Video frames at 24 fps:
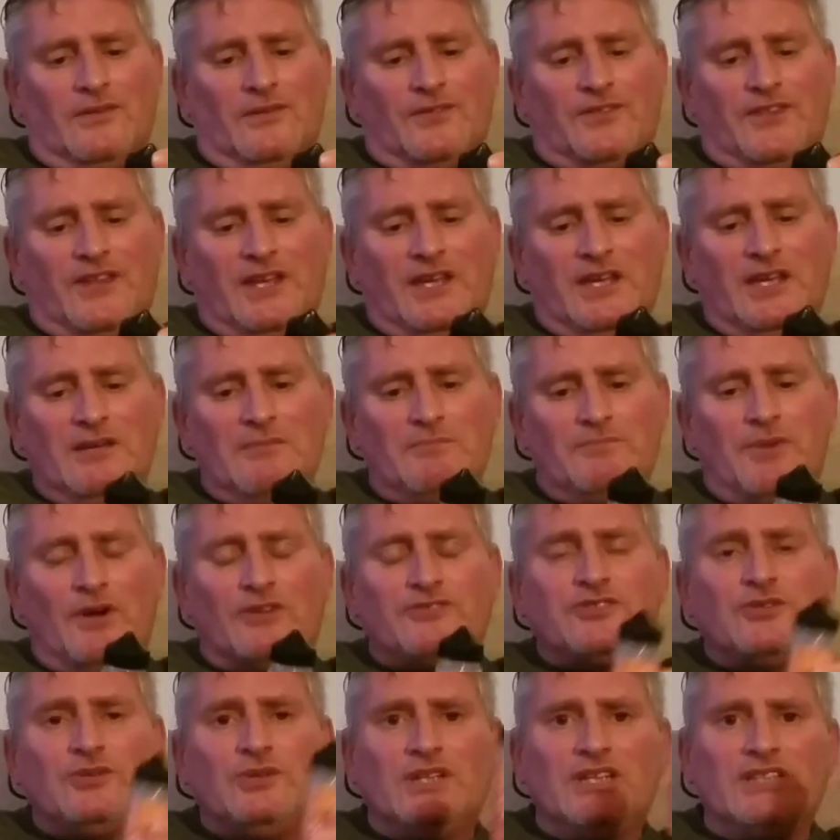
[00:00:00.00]
The
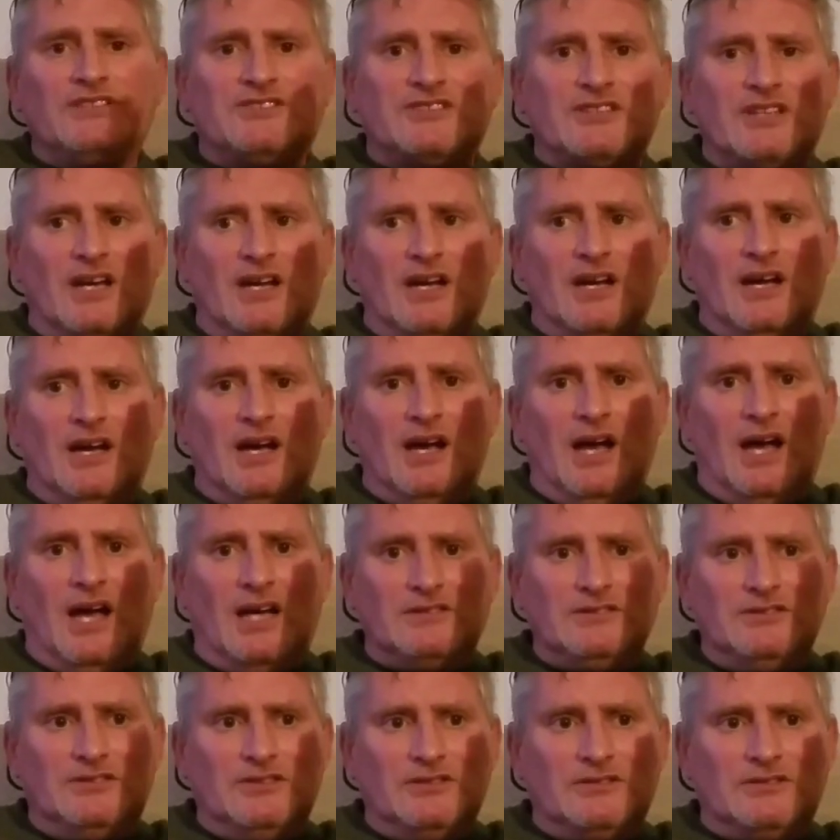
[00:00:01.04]
bottle is
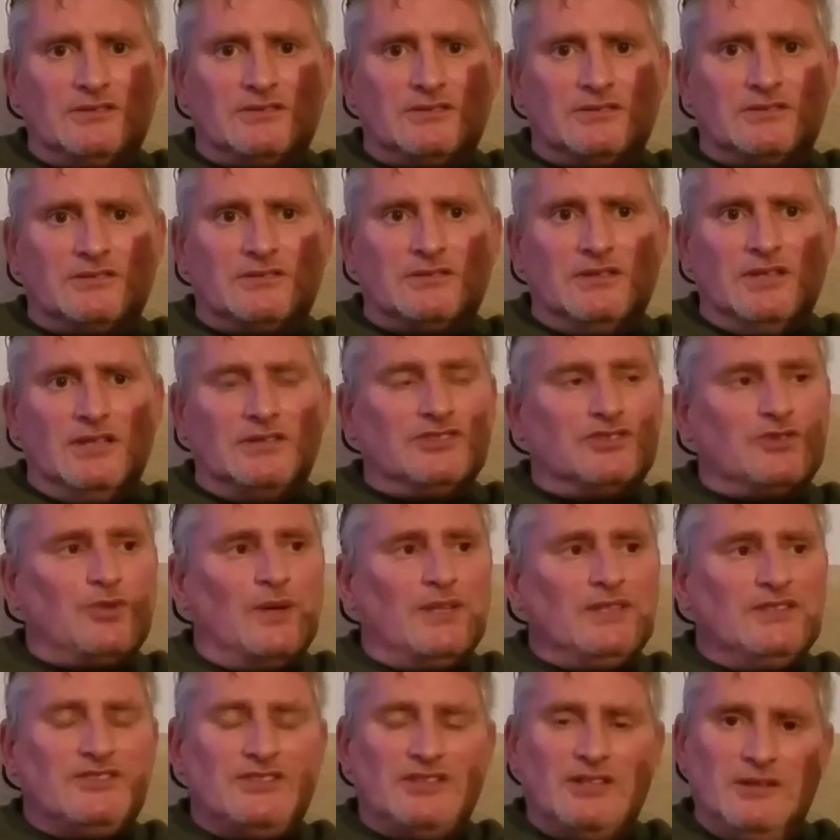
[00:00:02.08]

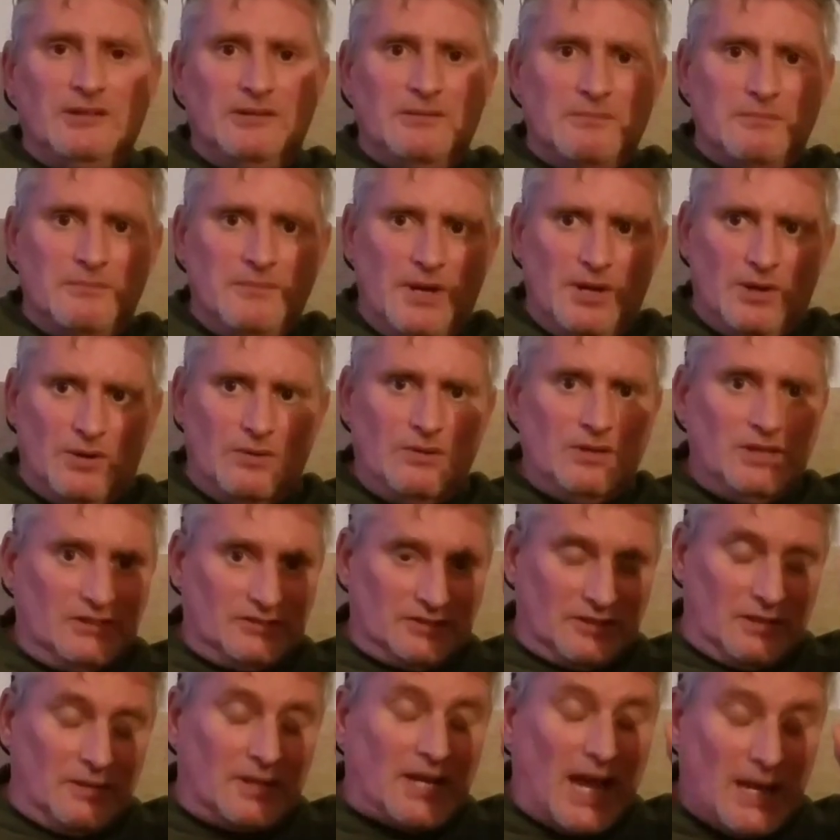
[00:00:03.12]
120 ml. It's
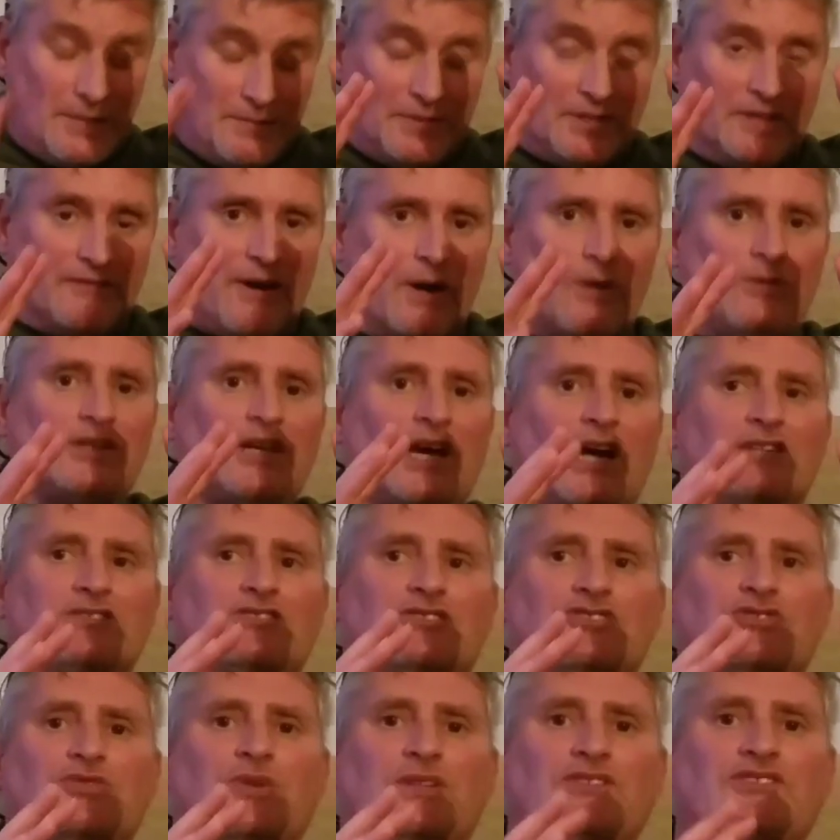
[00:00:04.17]
capable of holding
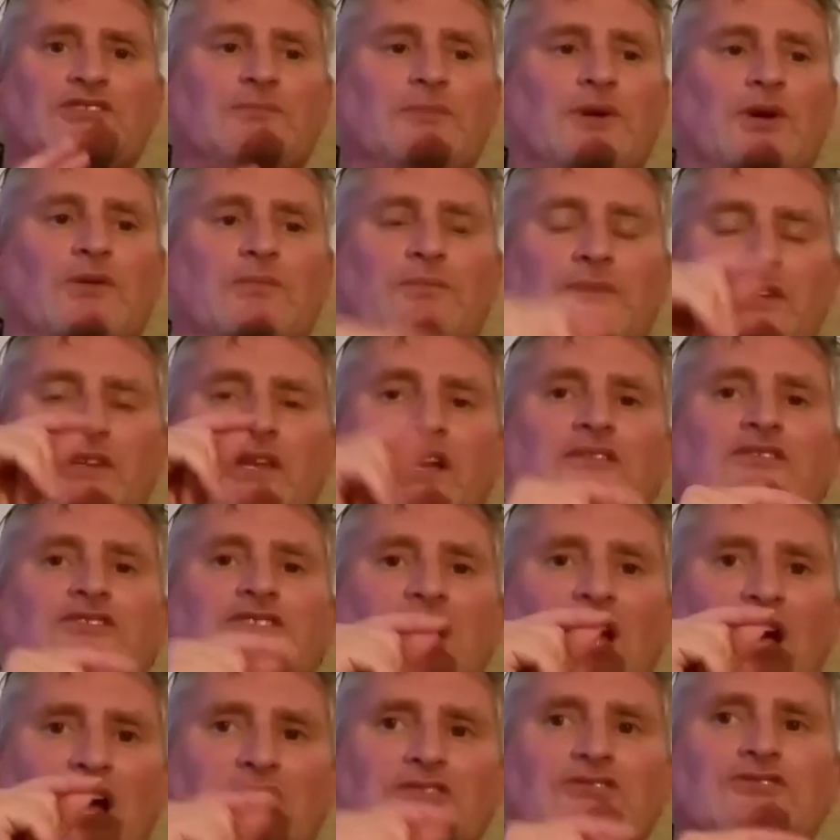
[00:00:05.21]
120 ml, but there is
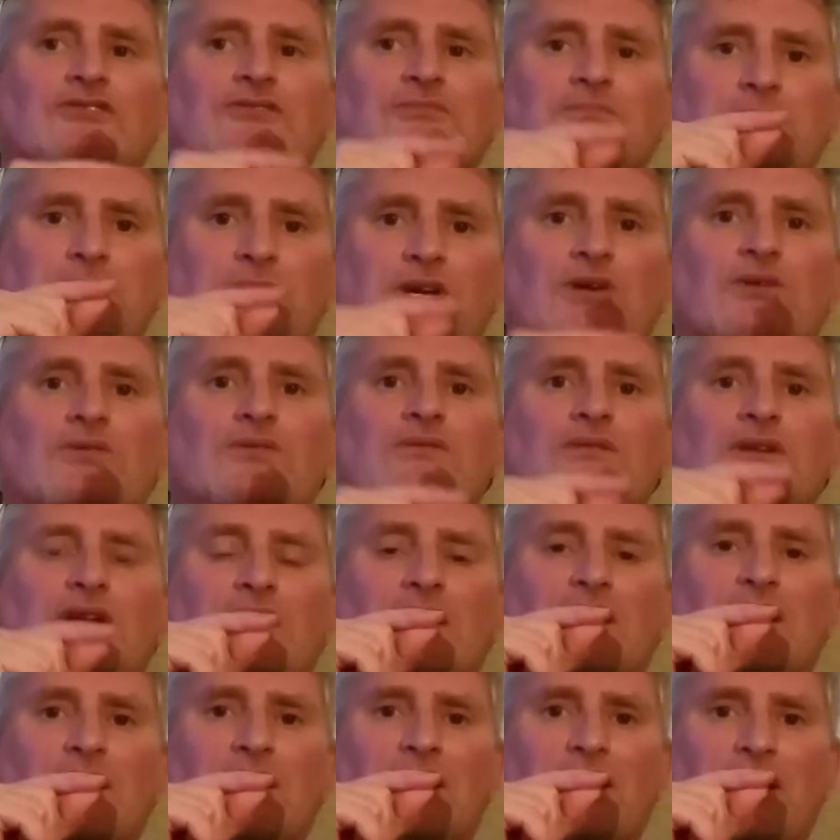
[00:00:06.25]
100 ml
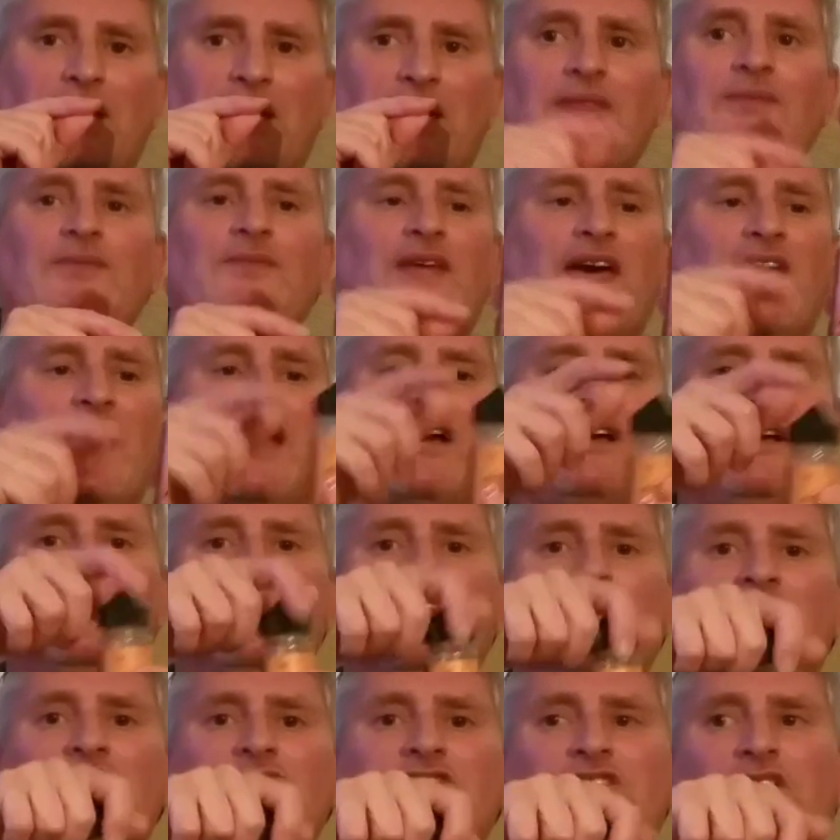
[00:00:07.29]
in there,
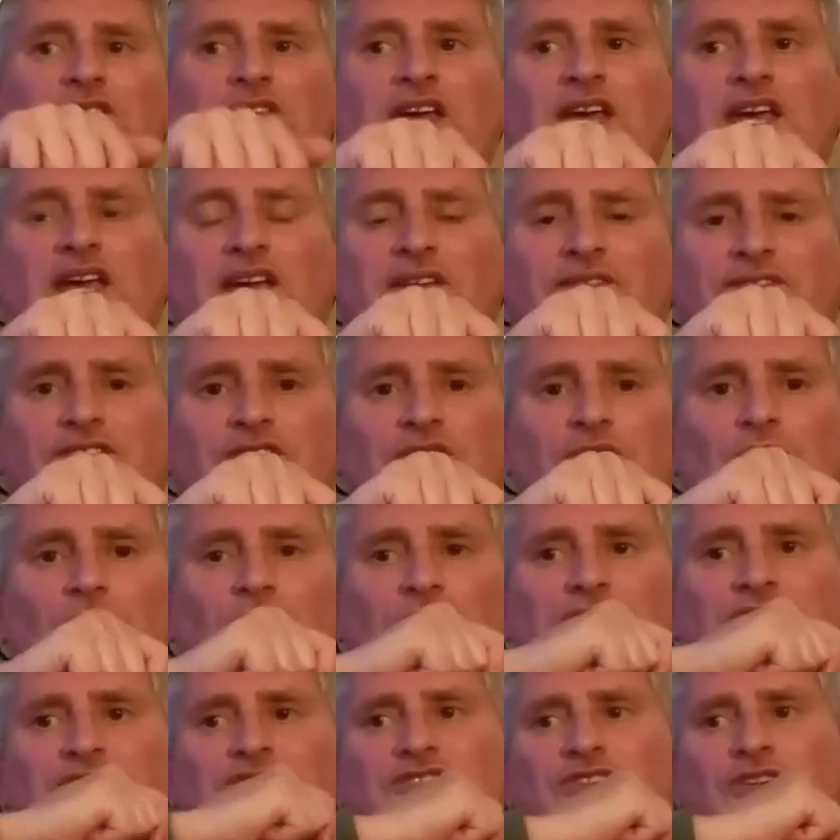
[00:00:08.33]
so that if you
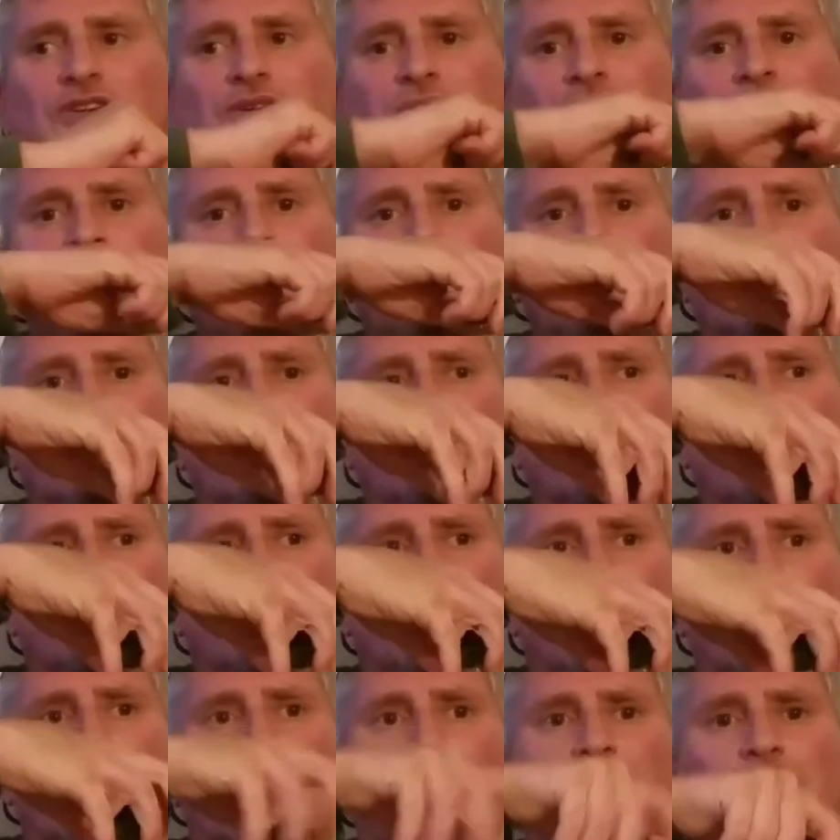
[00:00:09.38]
want to
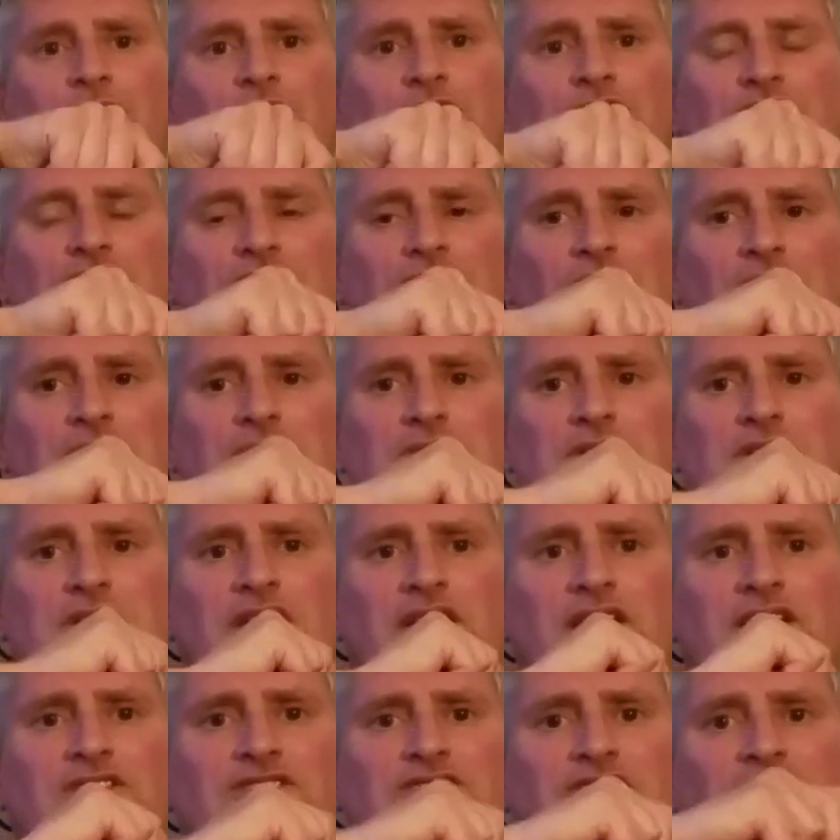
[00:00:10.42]
put your own
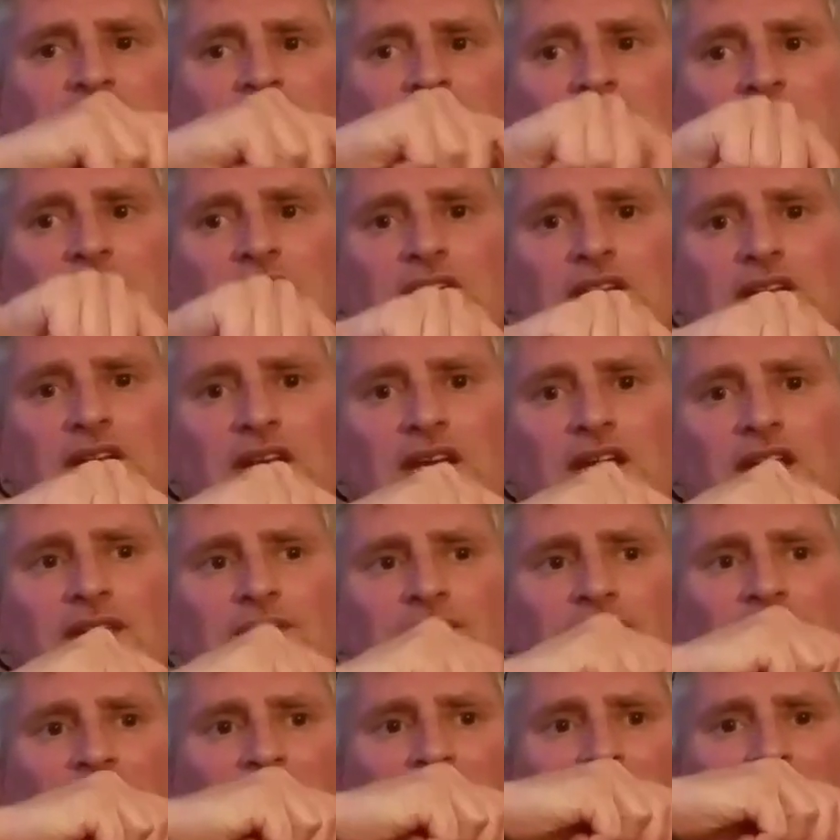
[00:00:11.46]
nicotine
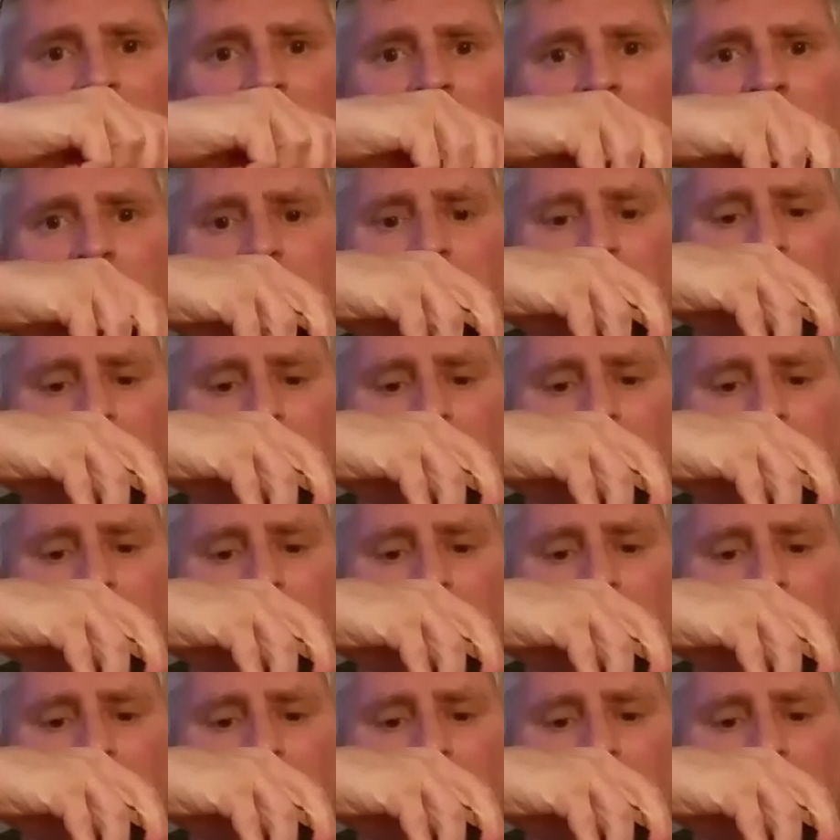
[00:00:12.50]
in there,